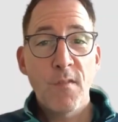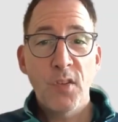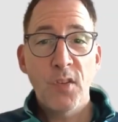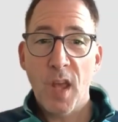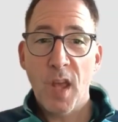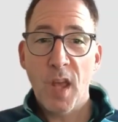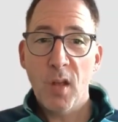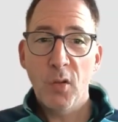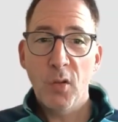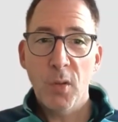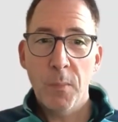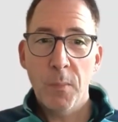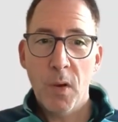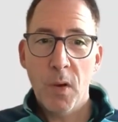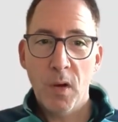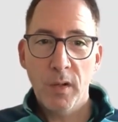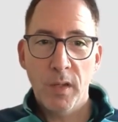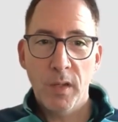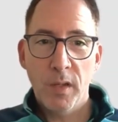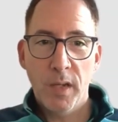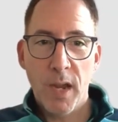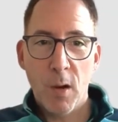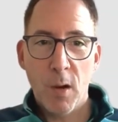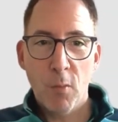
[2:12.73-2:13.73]
sales and
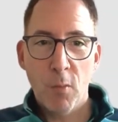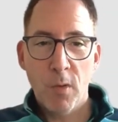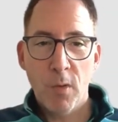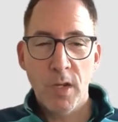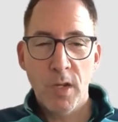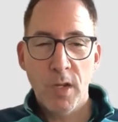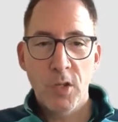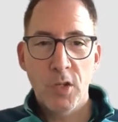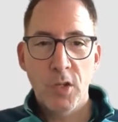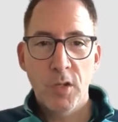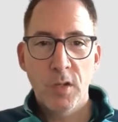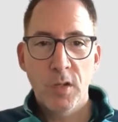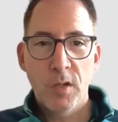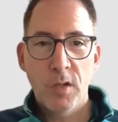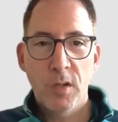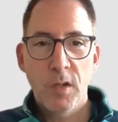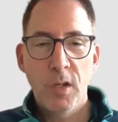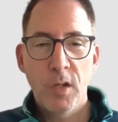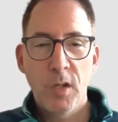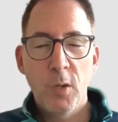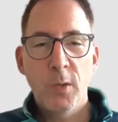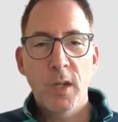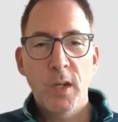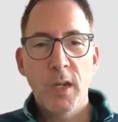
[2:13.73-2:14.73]
marketing outreach.
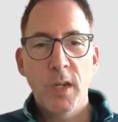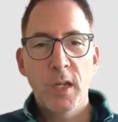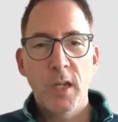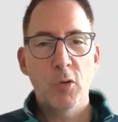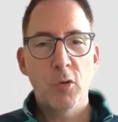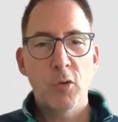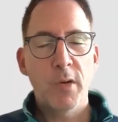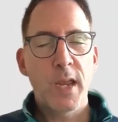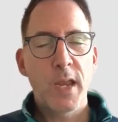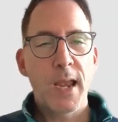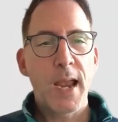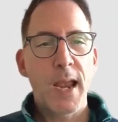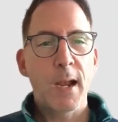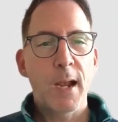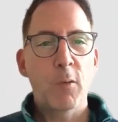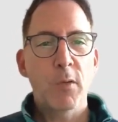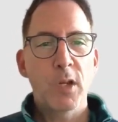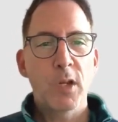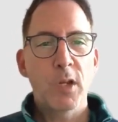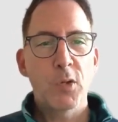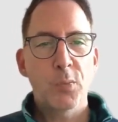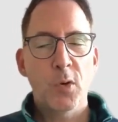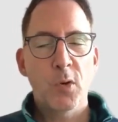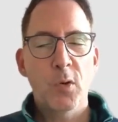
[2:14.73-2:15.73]
You can create
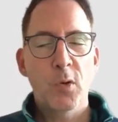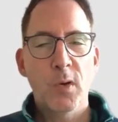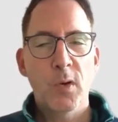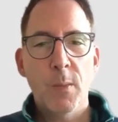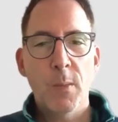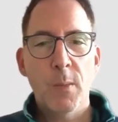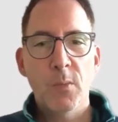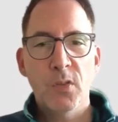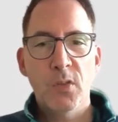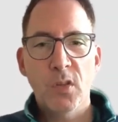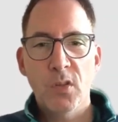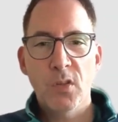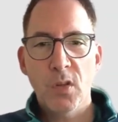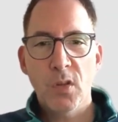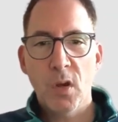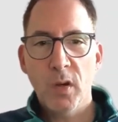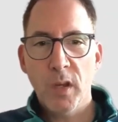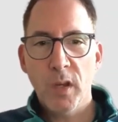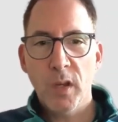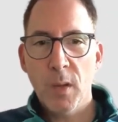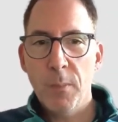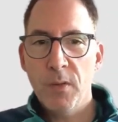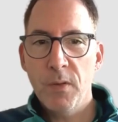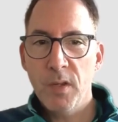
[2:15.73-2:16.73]
outreach programs to
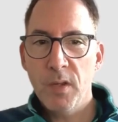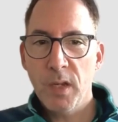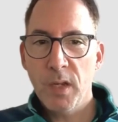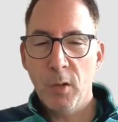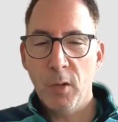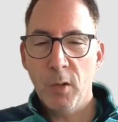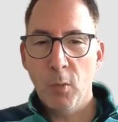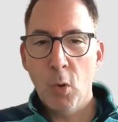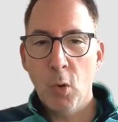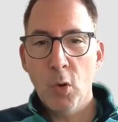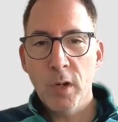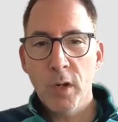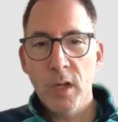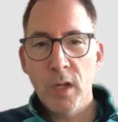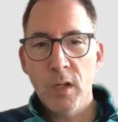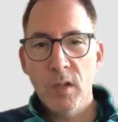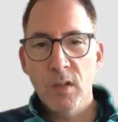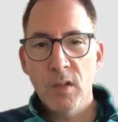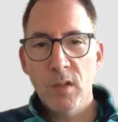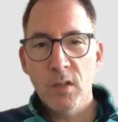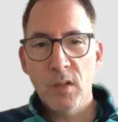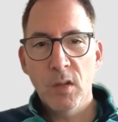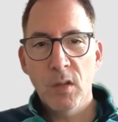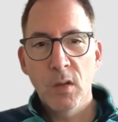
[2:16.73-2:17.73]
target a particular
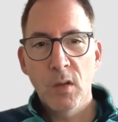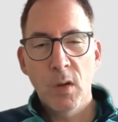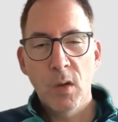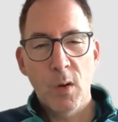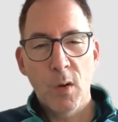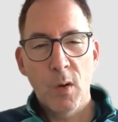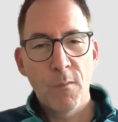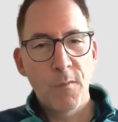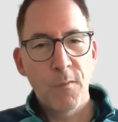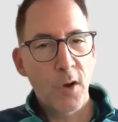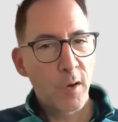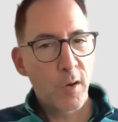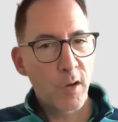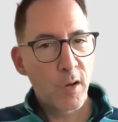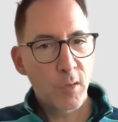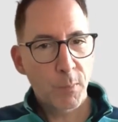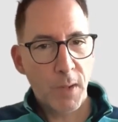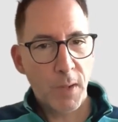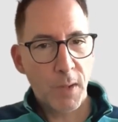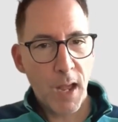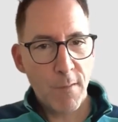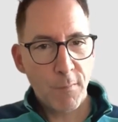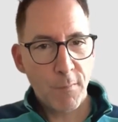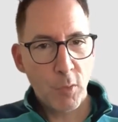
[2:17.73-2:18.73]
audience on various
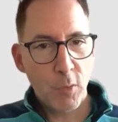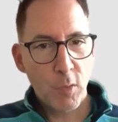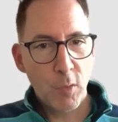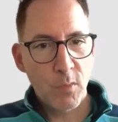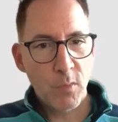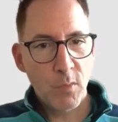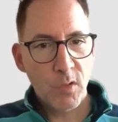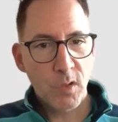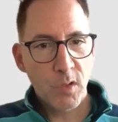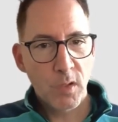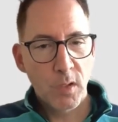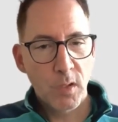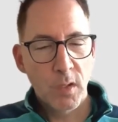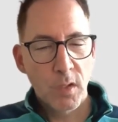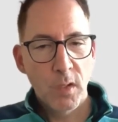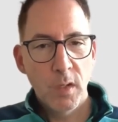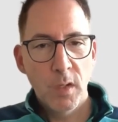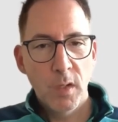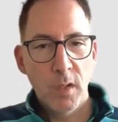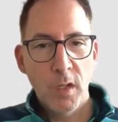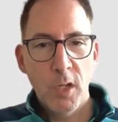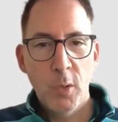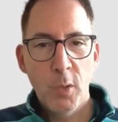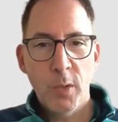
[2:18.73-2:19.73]
platforms.
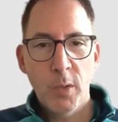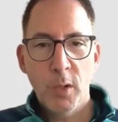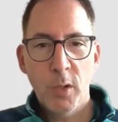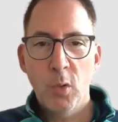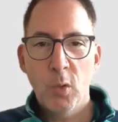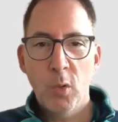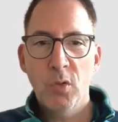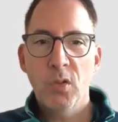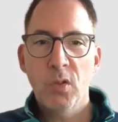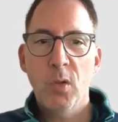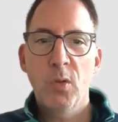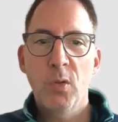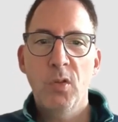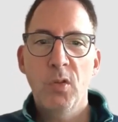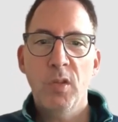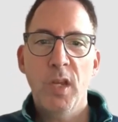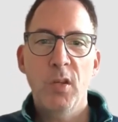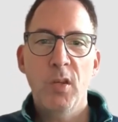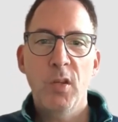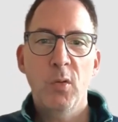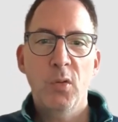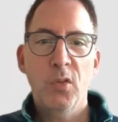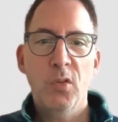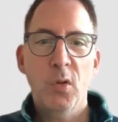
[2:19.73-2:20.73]
You can also
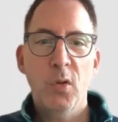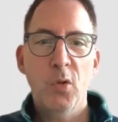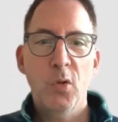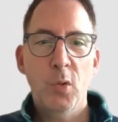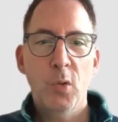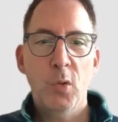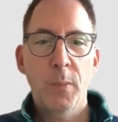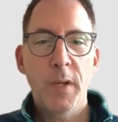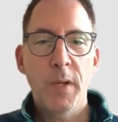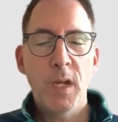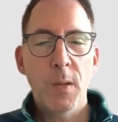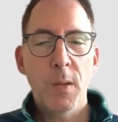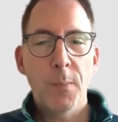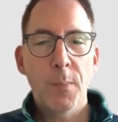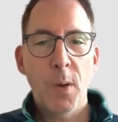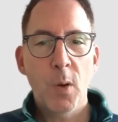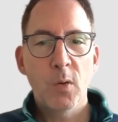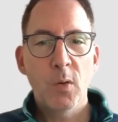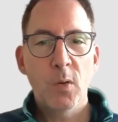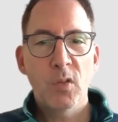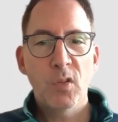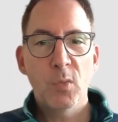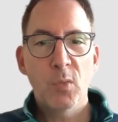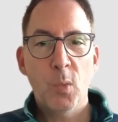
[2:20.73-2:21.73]
schedule social media
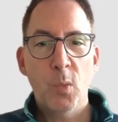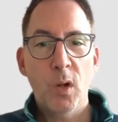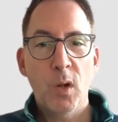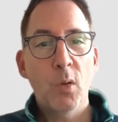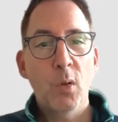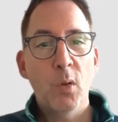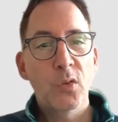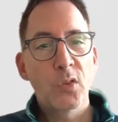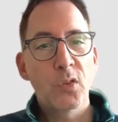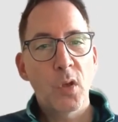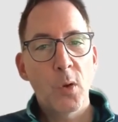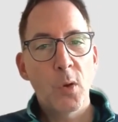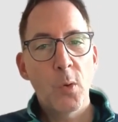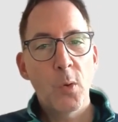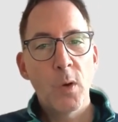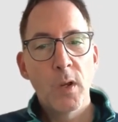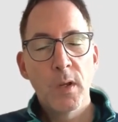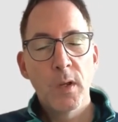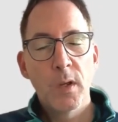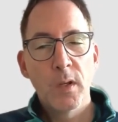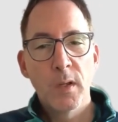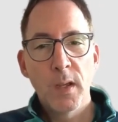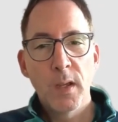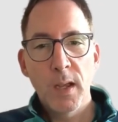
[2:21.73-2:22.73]
posts while also
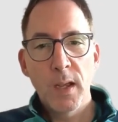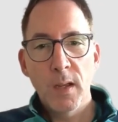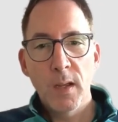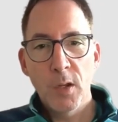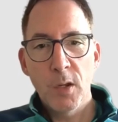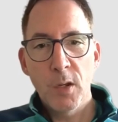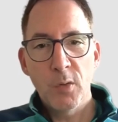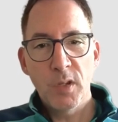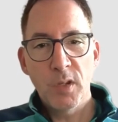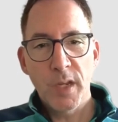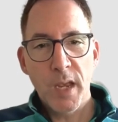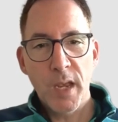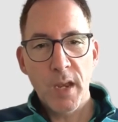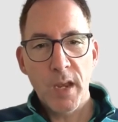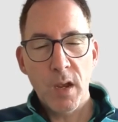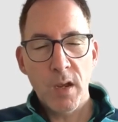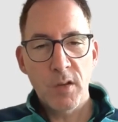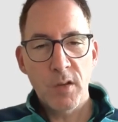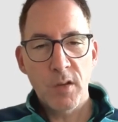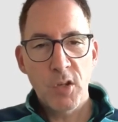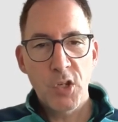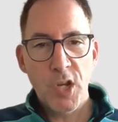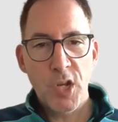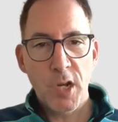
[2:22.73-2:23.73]
using AI
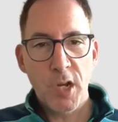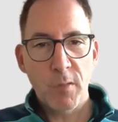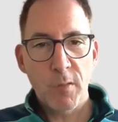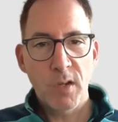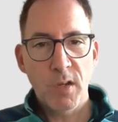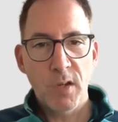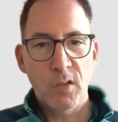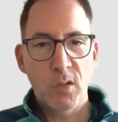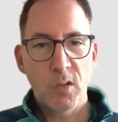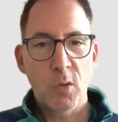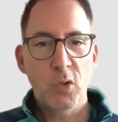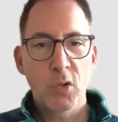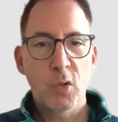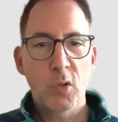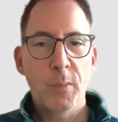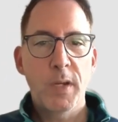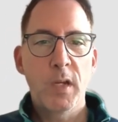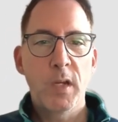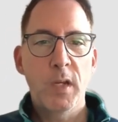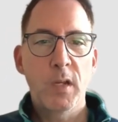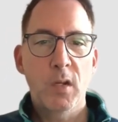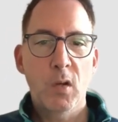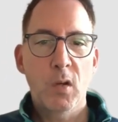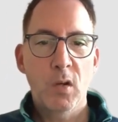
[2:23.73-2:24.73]
to generate social
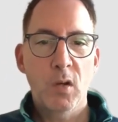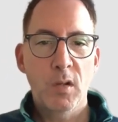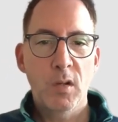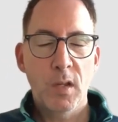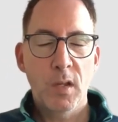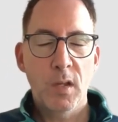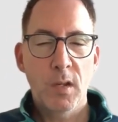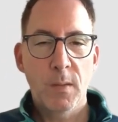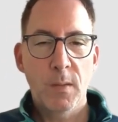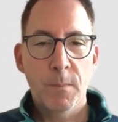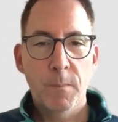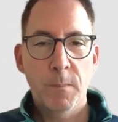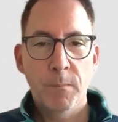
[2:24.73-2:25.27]
media content.